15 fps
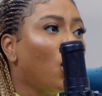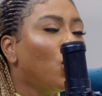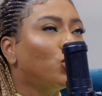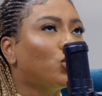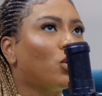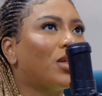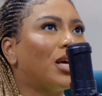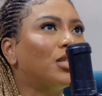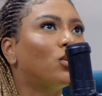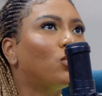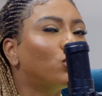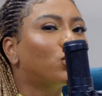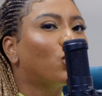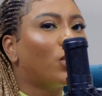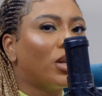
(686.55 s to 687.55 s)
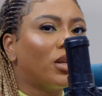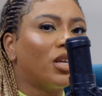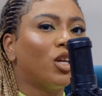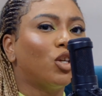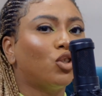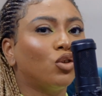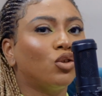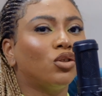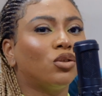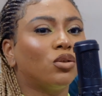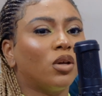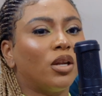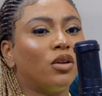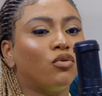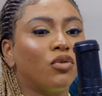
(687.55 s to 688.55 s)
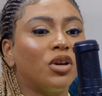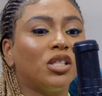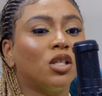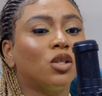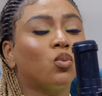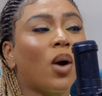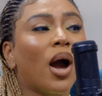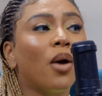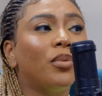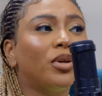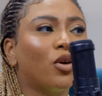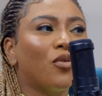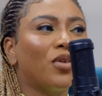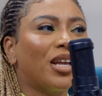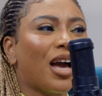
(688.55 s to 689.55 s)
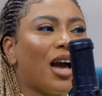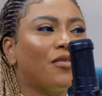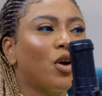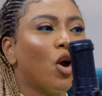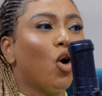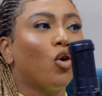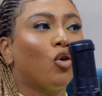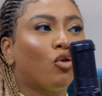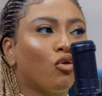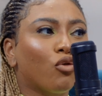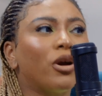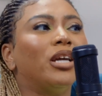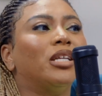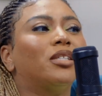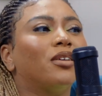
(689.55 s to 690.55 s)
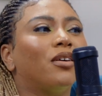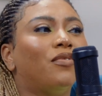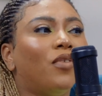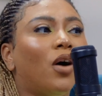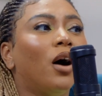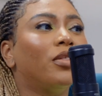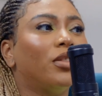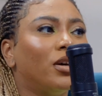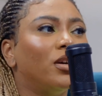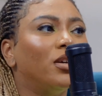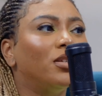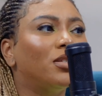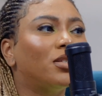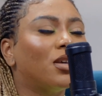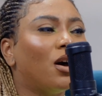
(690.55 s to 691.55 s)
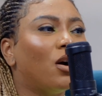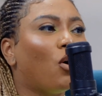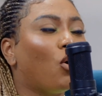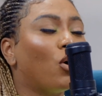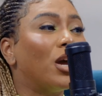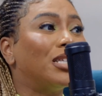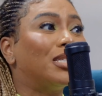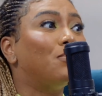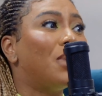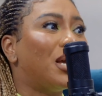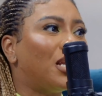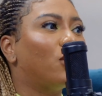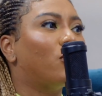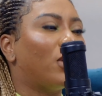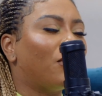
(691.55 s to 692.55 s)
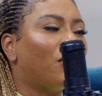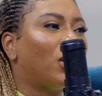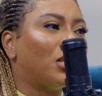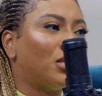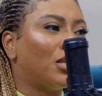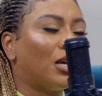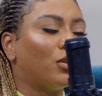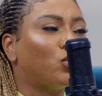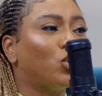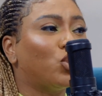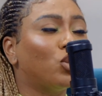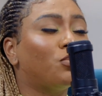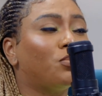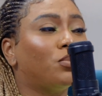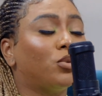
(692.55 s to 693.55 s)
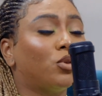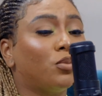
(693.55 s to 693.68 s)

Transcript: So that's also one of the issues and reasons why we don't really have great fathers or as many great fathers as we should,